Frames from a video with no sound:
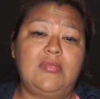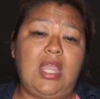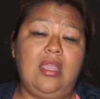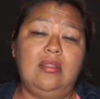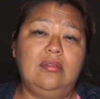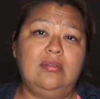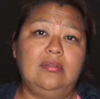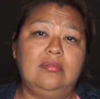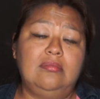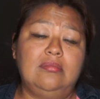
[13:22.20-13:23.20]

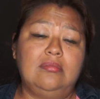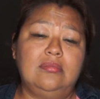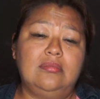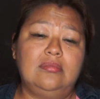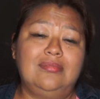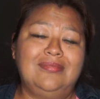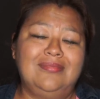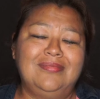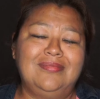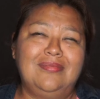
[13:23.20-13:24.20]
And
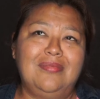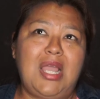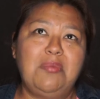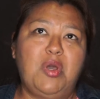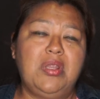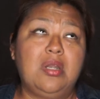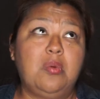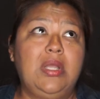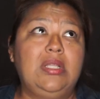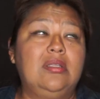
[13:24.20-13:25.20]
my mother
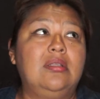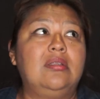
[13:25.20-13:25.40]
went,